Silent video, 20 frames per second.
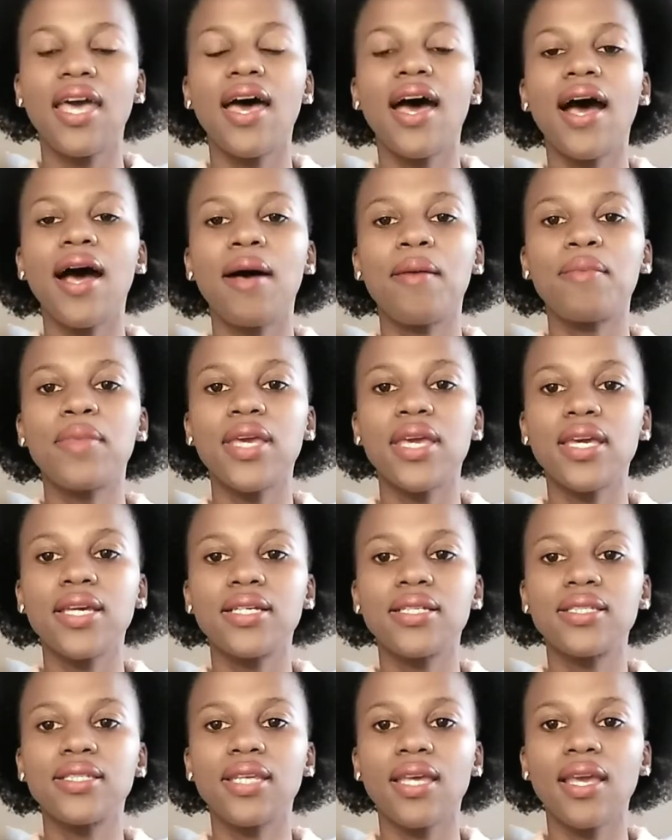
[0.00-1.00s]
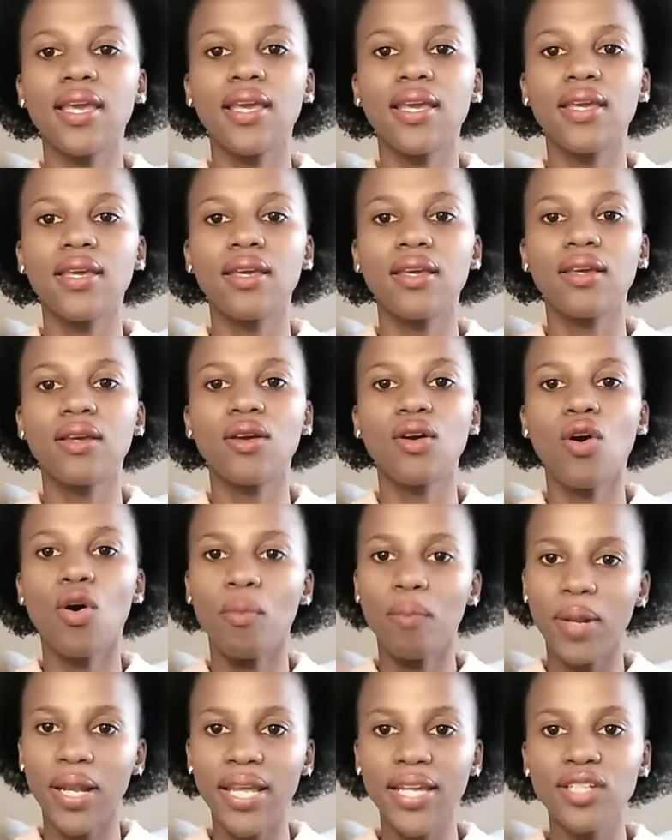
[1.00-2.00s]
as a
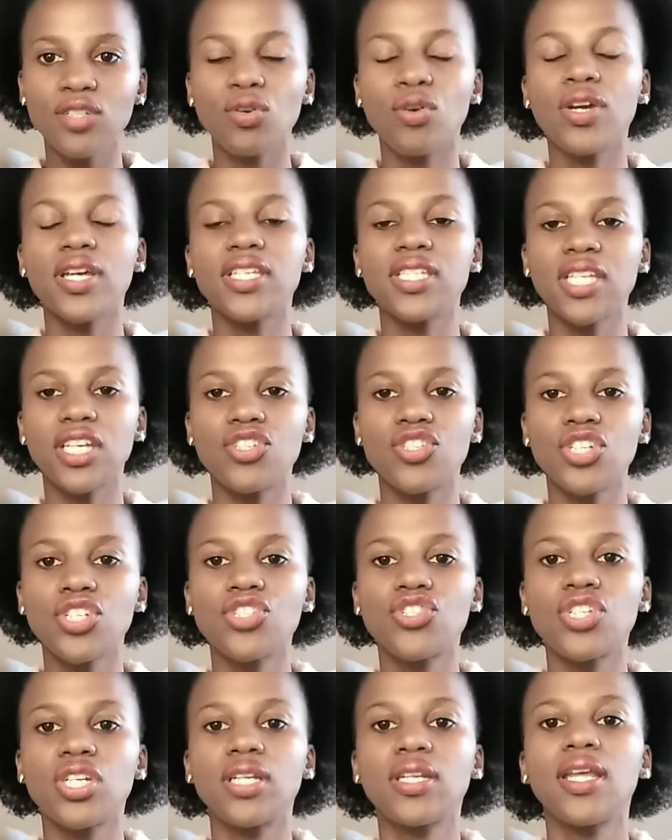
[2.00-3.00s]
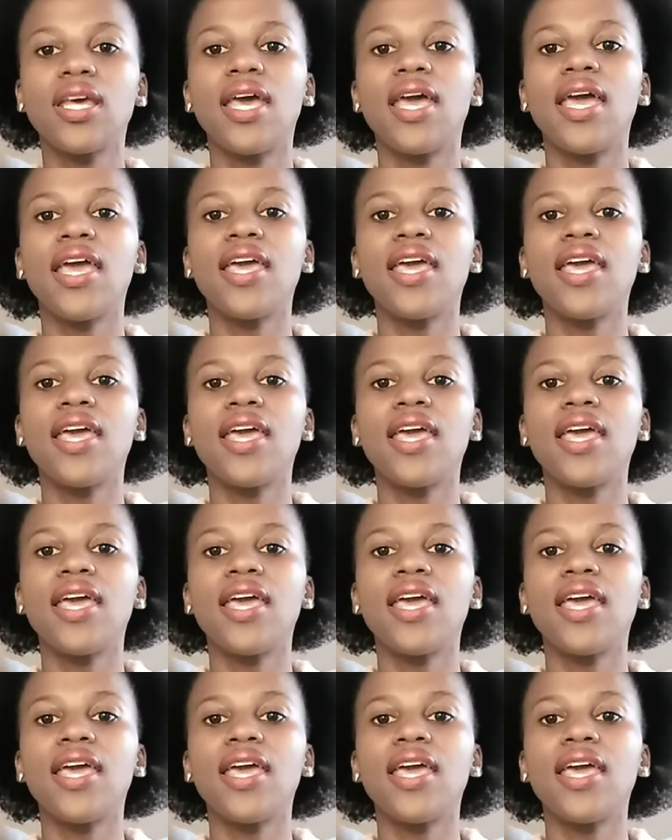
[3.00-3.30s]
complaint or a suggestion,